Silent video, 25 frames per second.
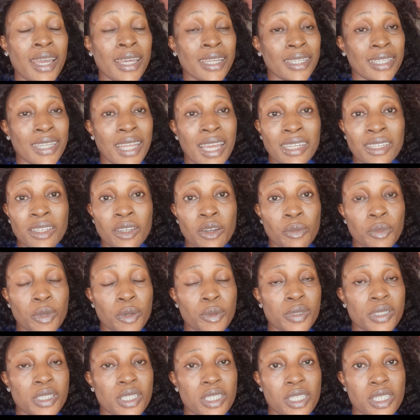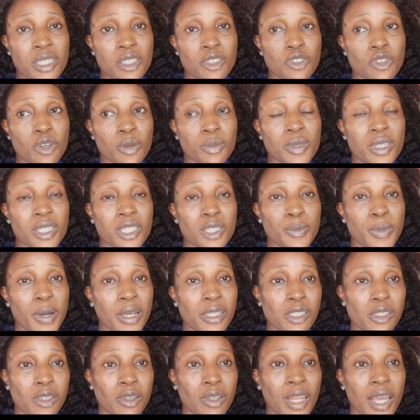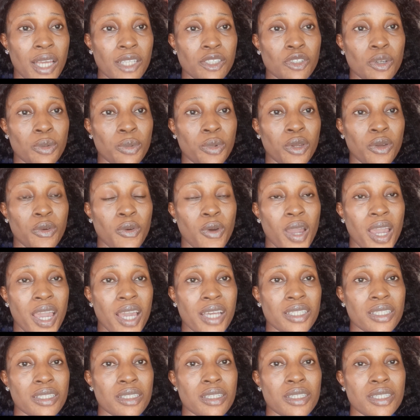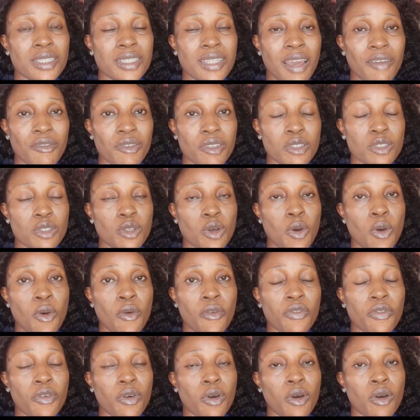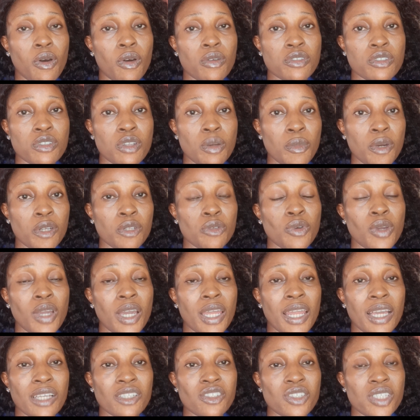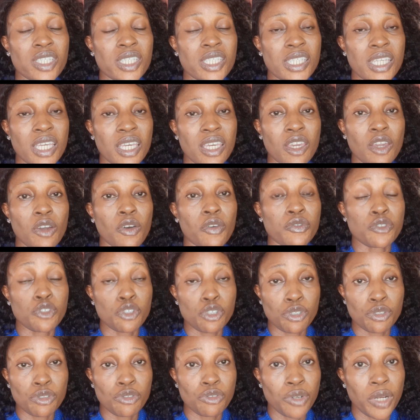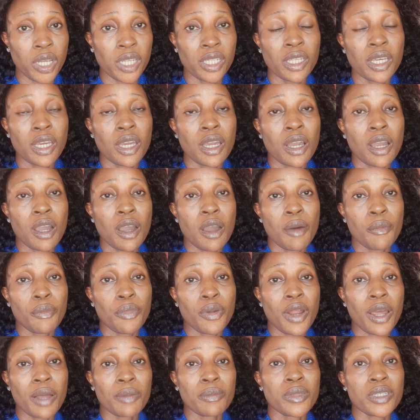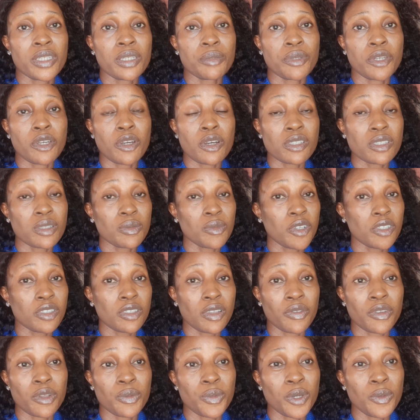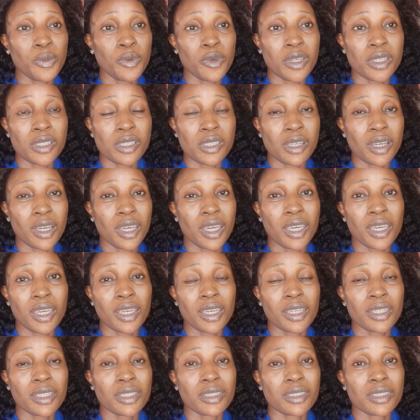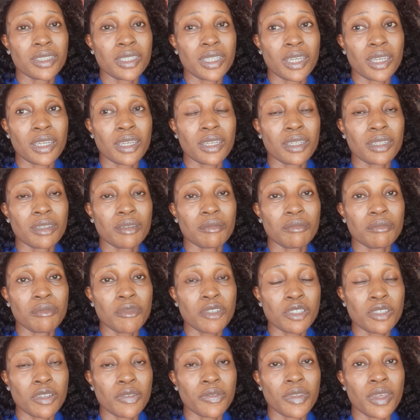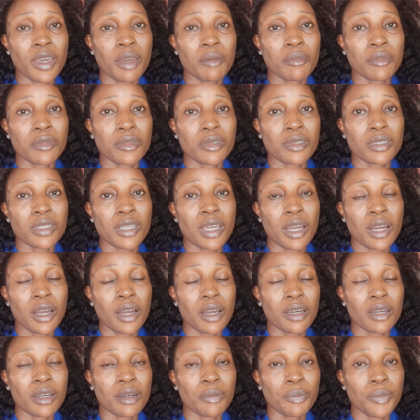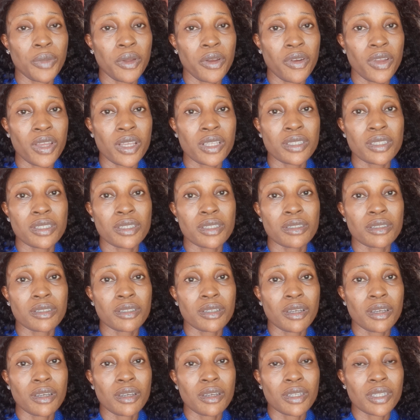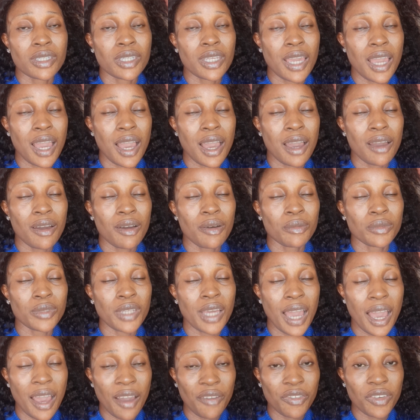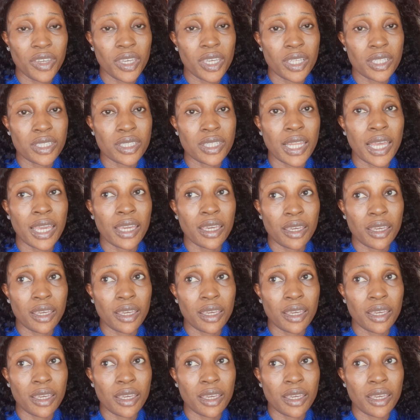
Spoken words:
Nanny or babysitting job. This particular job requires the service of somebody who can actually take care of children. Probably because most of the people in Turkey, most of them, their parents, they have kids, like